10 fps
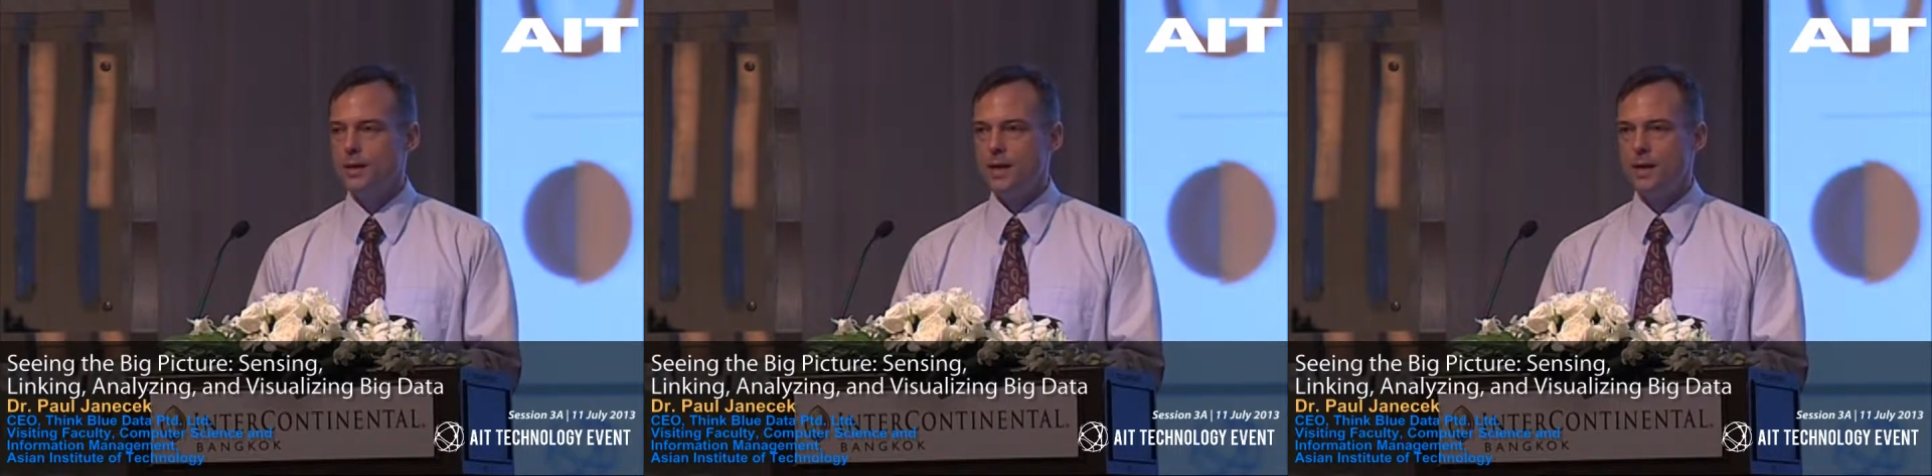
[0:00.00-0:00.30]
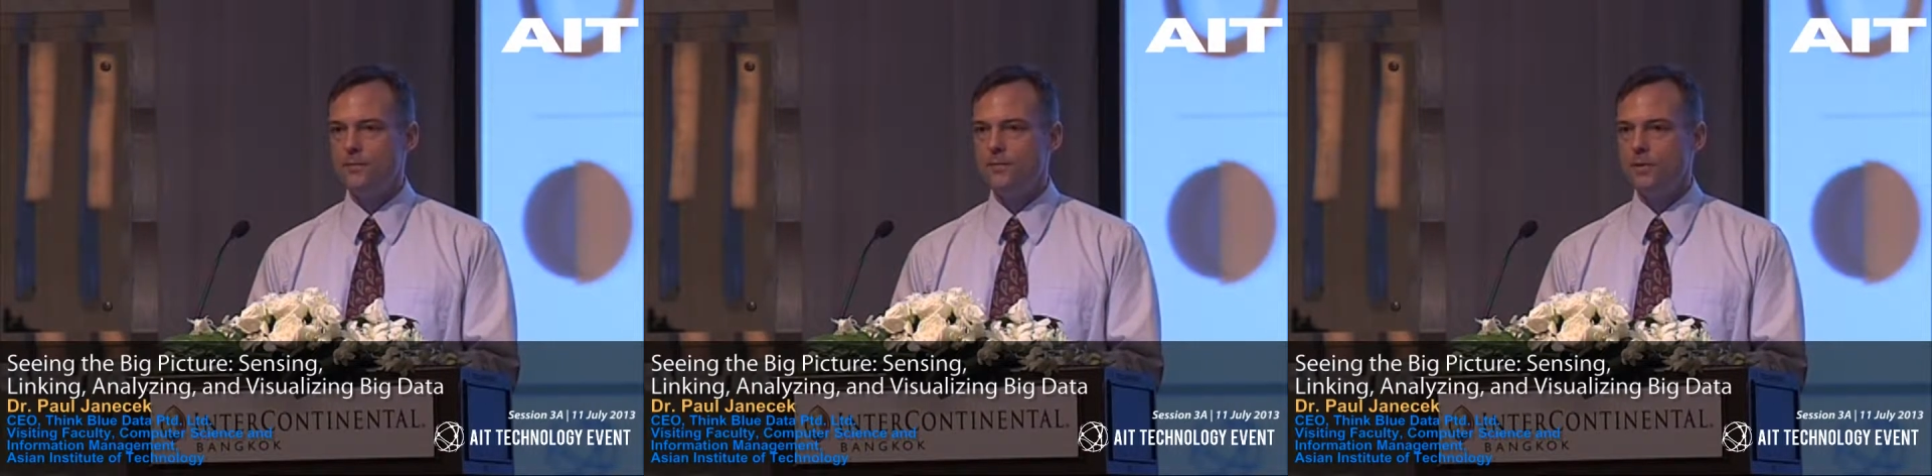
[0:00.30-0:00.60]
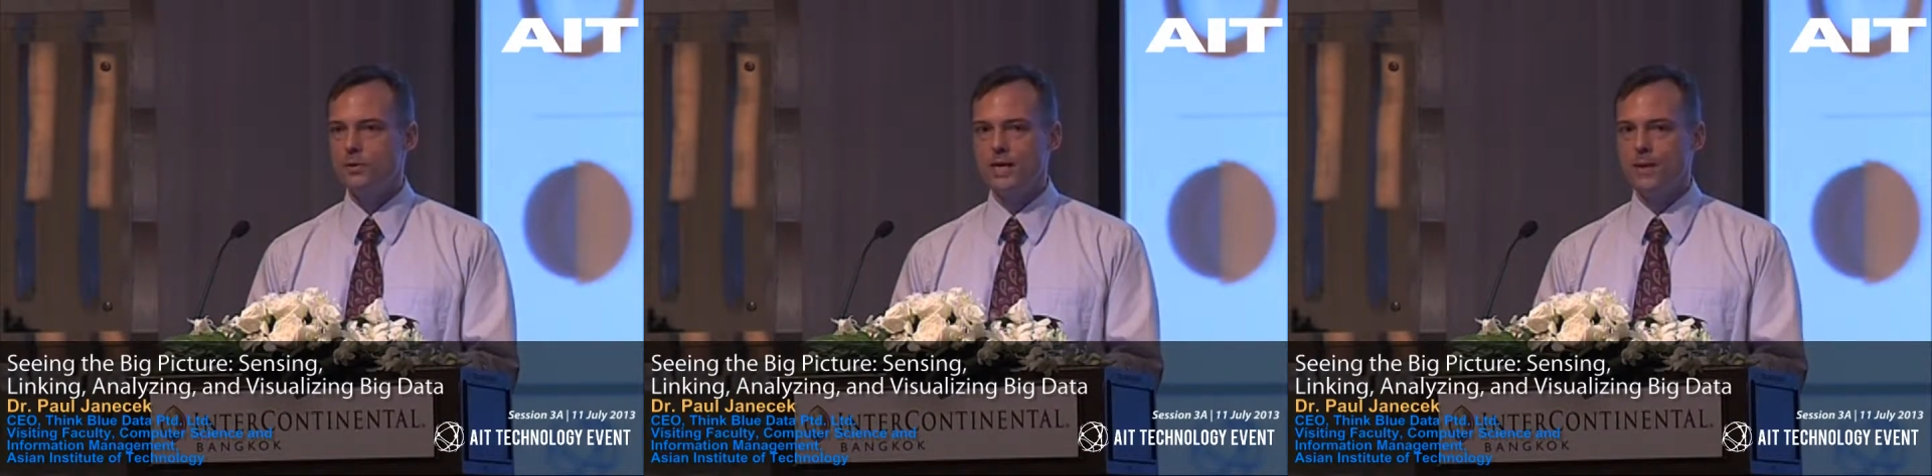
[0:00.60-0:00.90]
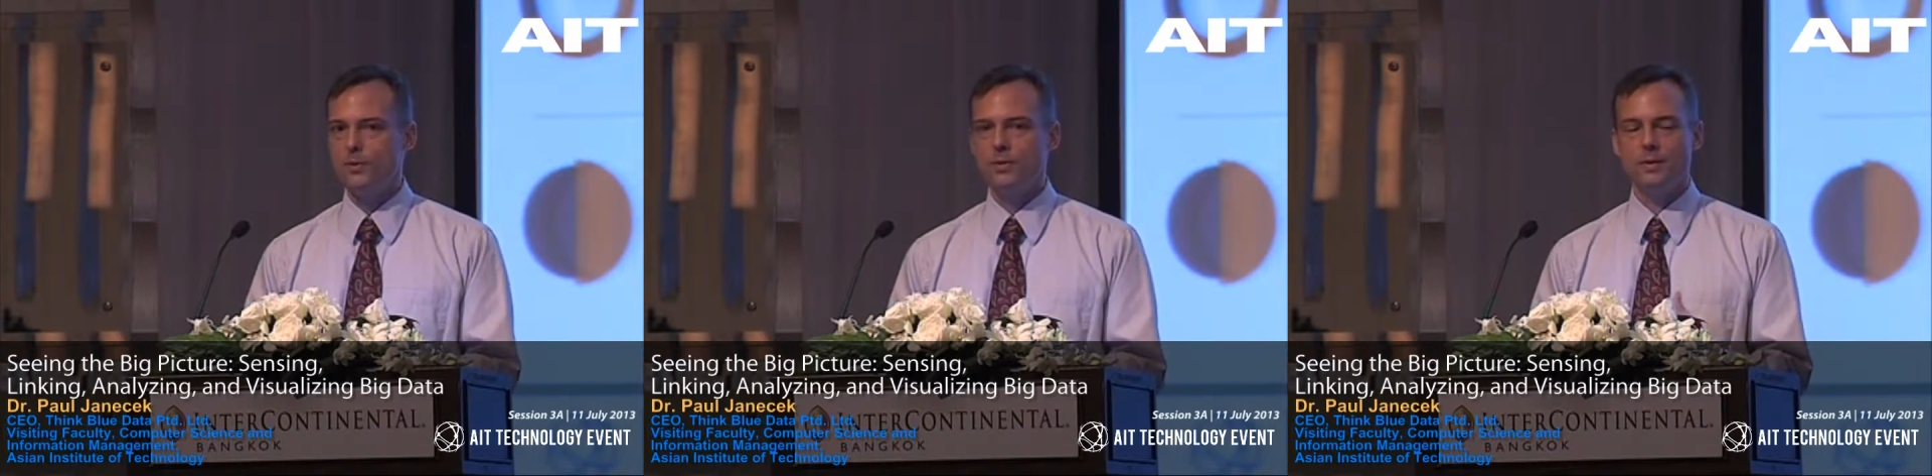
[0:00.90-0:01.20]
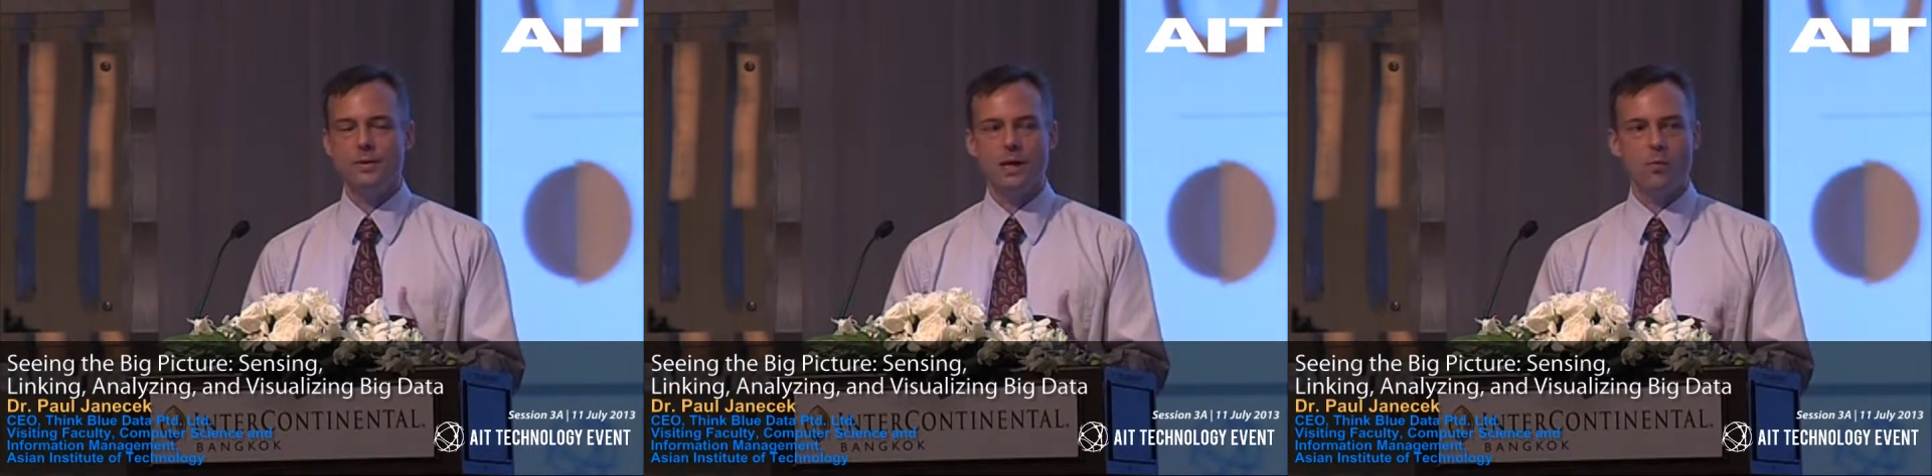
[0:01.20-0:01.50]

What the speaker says: for example,